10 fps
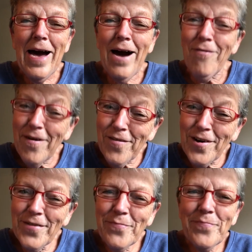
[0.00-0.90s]

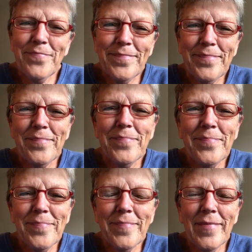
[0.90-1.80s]
However,
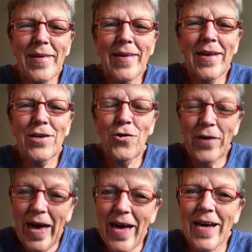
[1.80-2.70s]
you
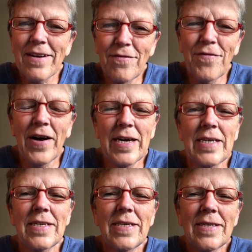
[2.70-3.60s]
can
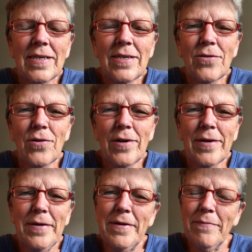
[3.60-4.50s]
find
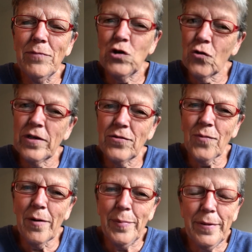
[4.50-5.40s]
um, Joyce
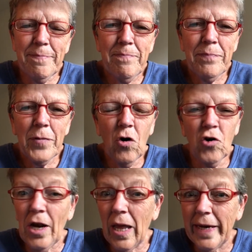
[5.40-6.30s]
Rupp
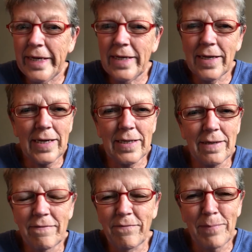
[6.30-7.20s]
online in
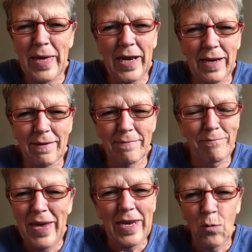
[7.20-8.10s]
many,
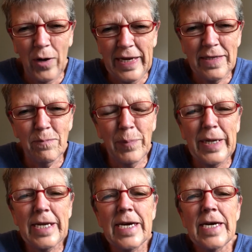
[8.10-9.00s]
many ways,
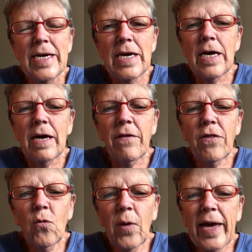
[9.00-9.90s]
but
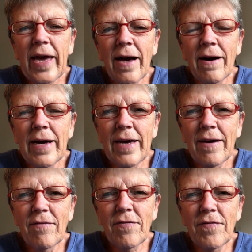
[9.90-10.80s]
the way I
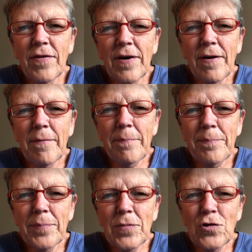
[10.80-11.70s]
have um,
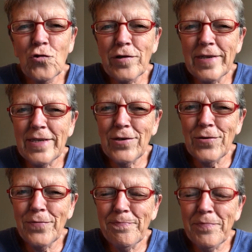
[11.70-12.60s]
chosen
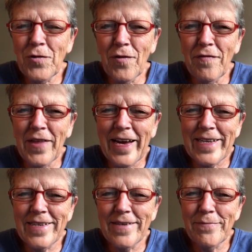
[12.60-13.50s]
to
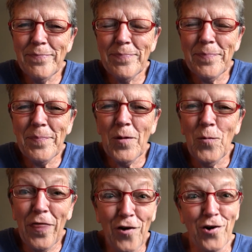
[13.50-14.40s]
reflect
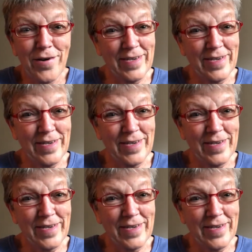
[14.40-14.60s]
with her